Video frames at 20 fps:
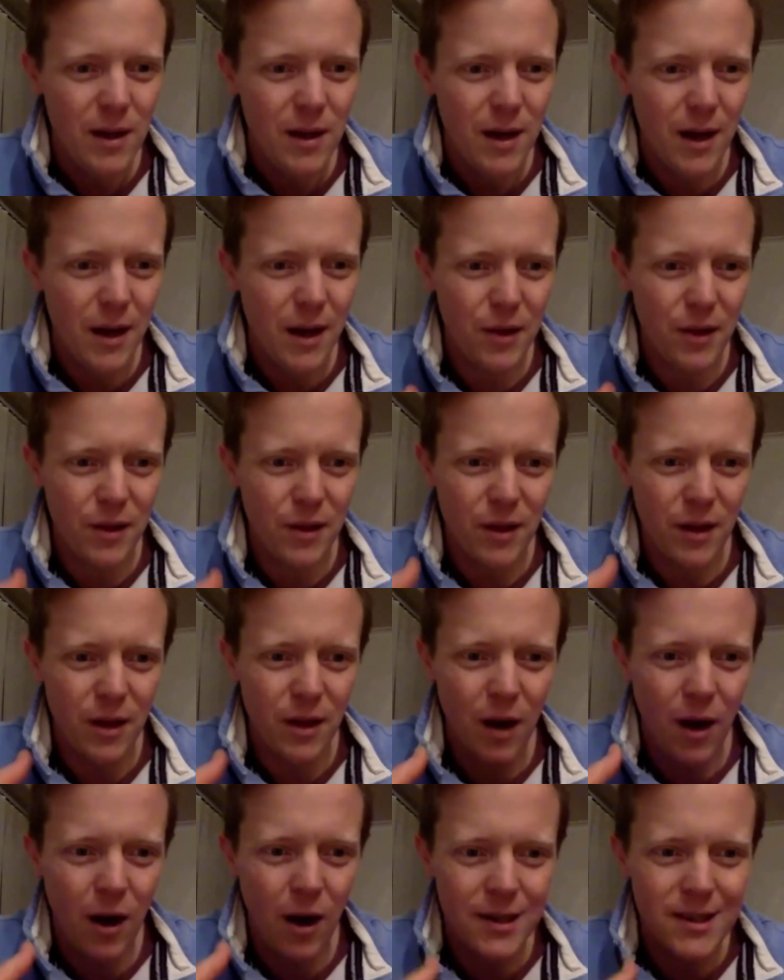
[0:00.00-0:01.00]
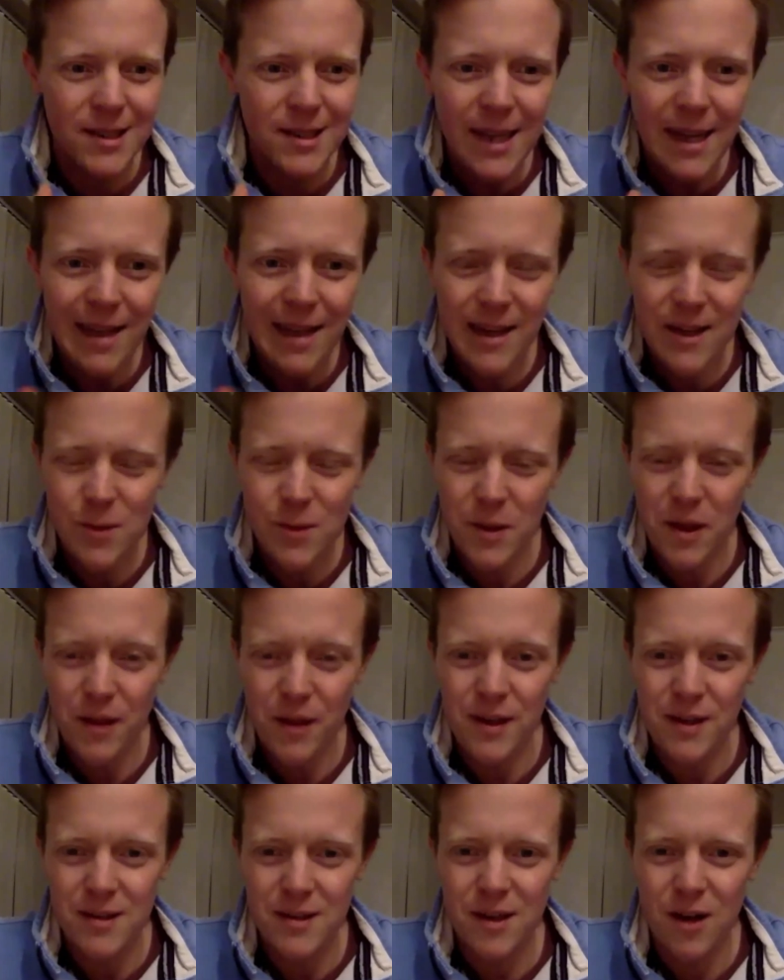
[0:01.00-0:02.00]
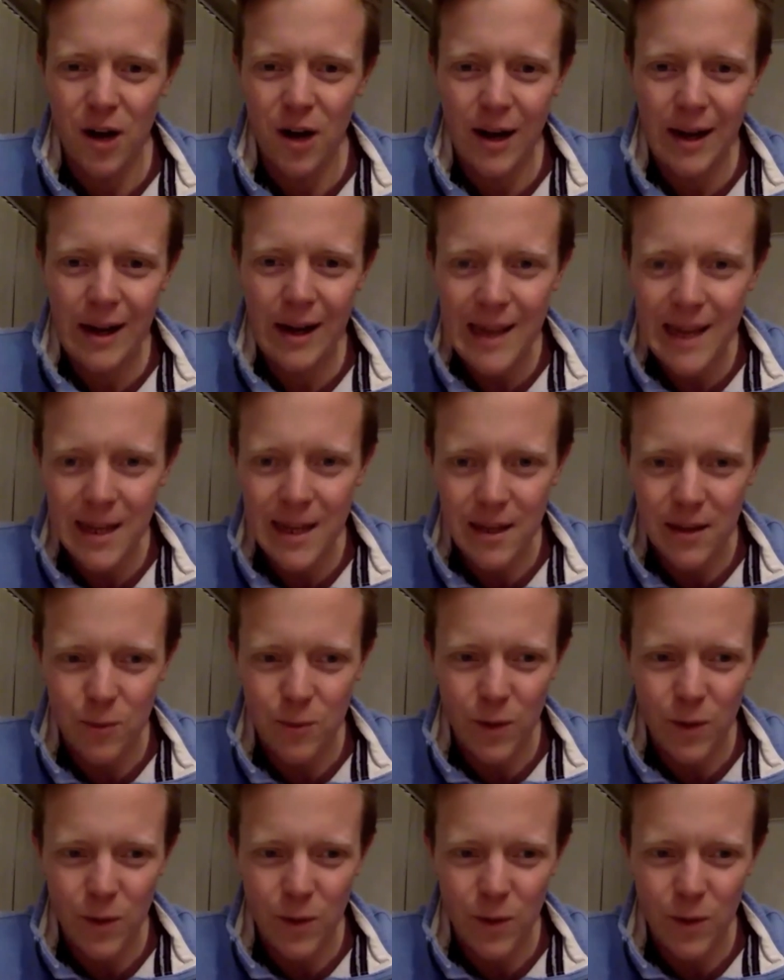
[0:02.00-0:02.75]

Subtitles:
I think that our dealings with others are clean.